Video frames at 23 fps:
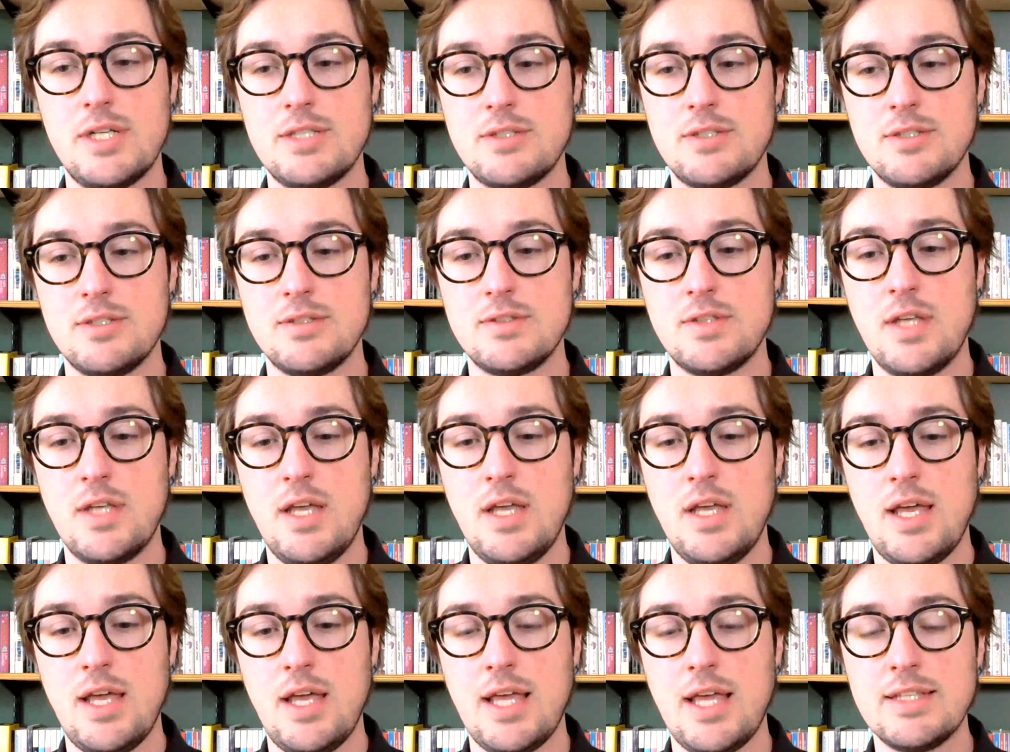
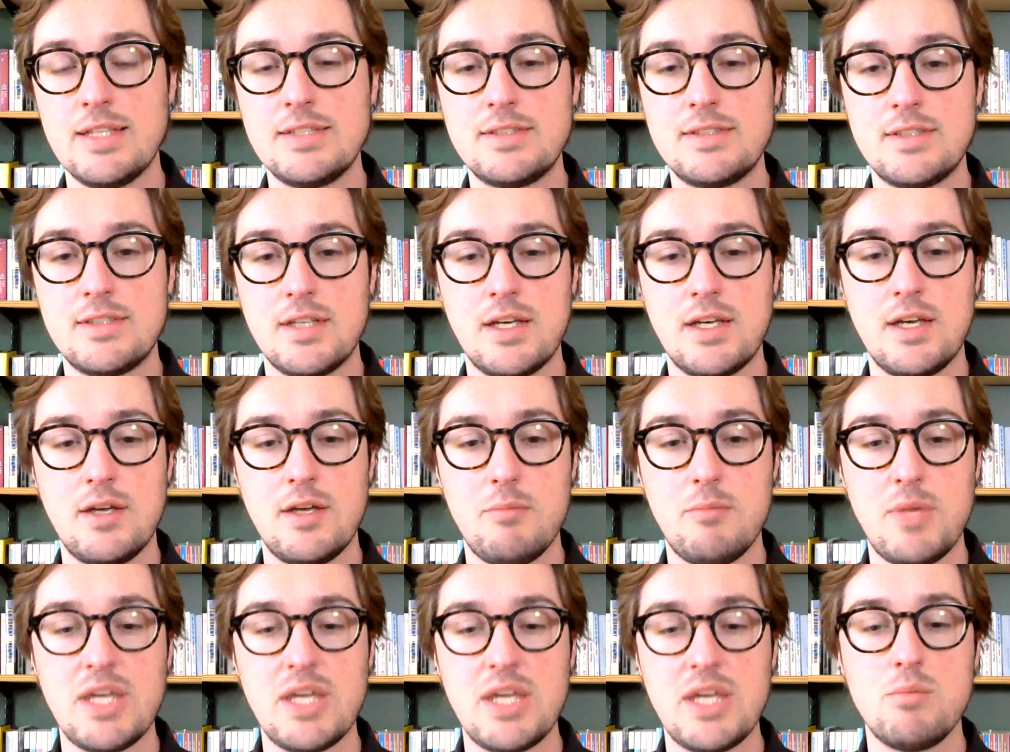situations, at least
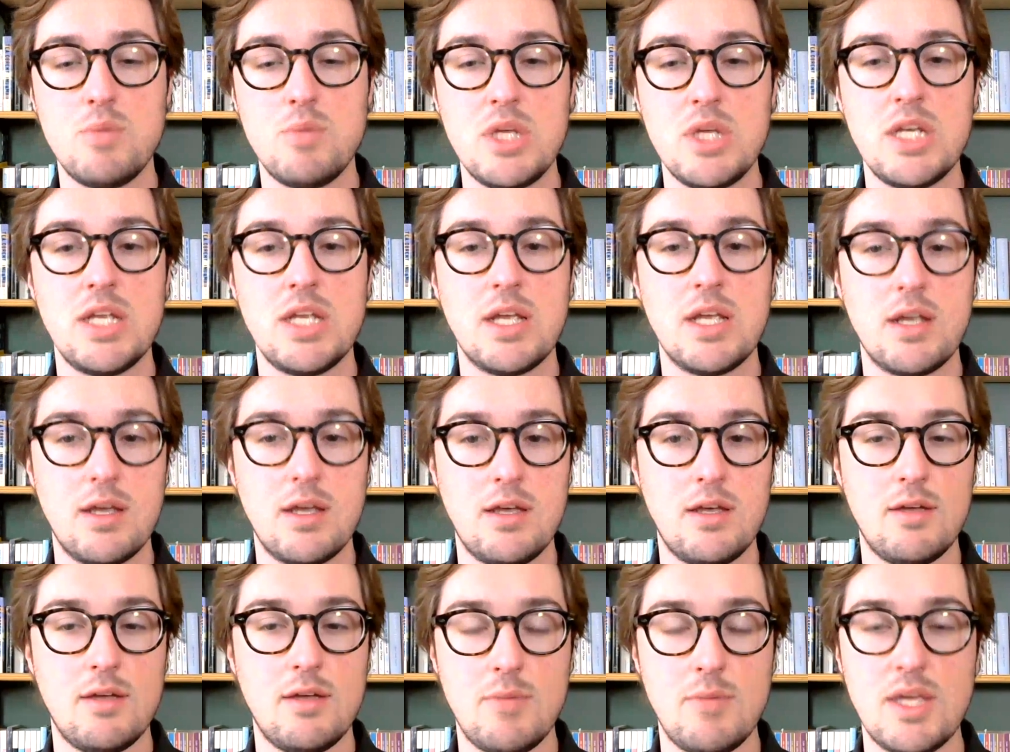uh, make meaning,
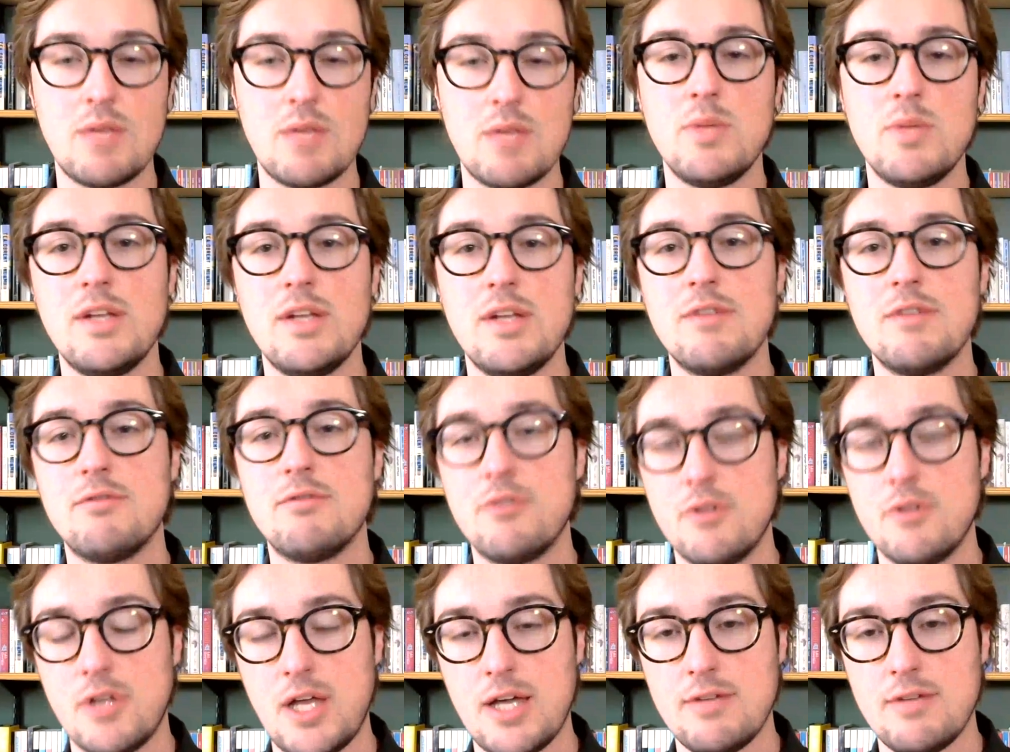uh, make
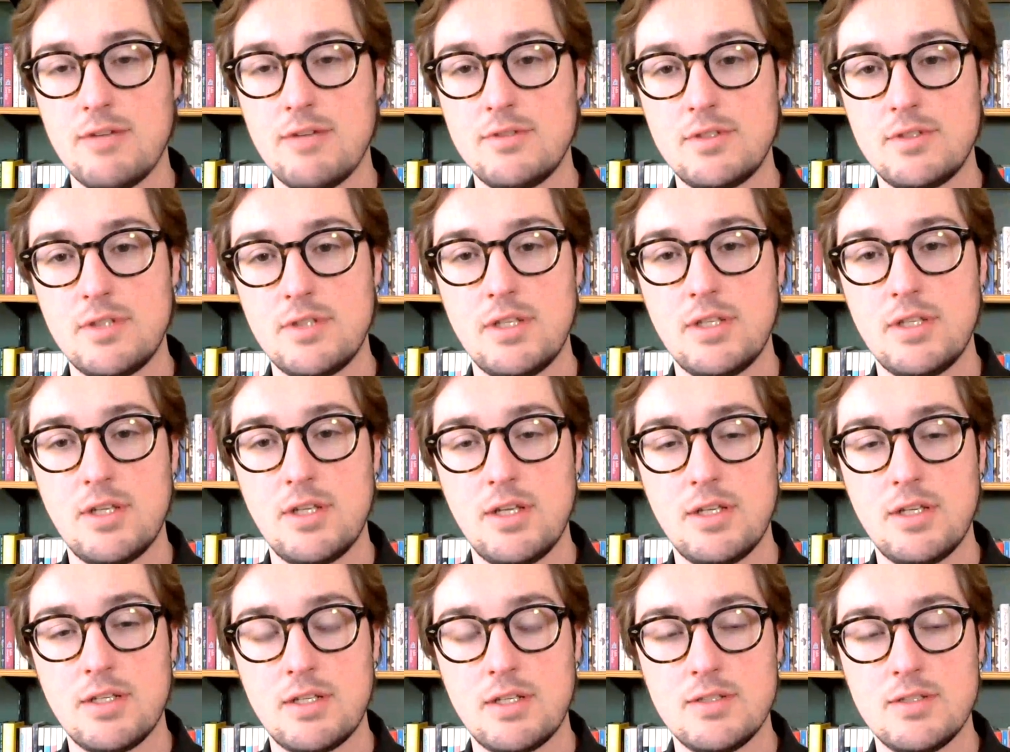meaningful lives, and,
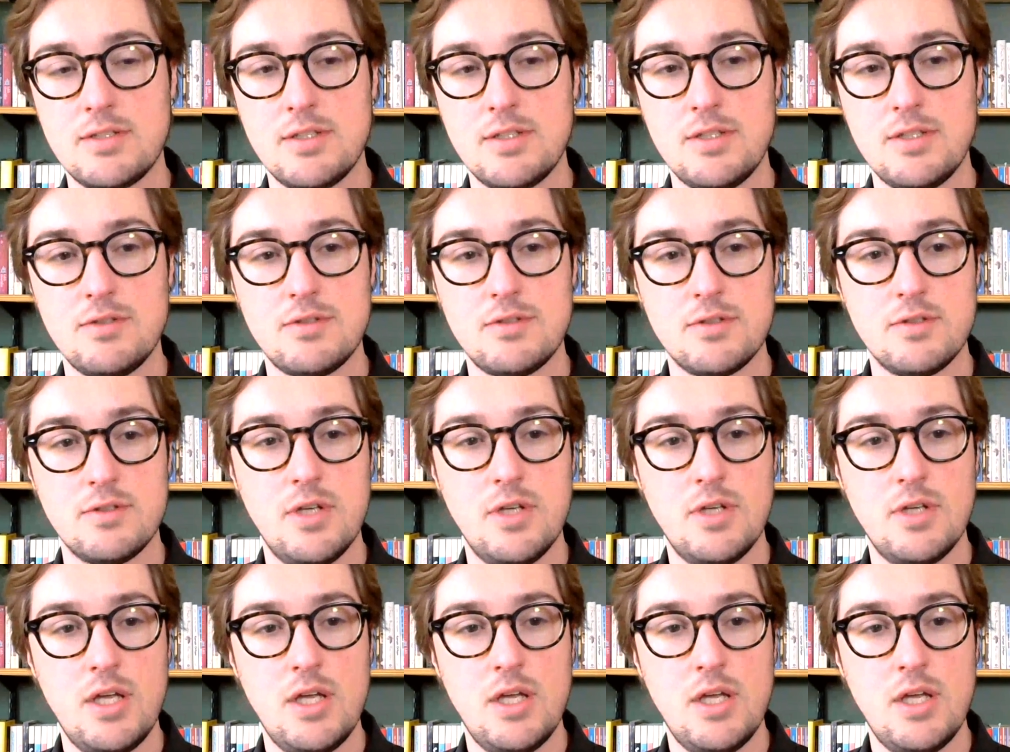and continue to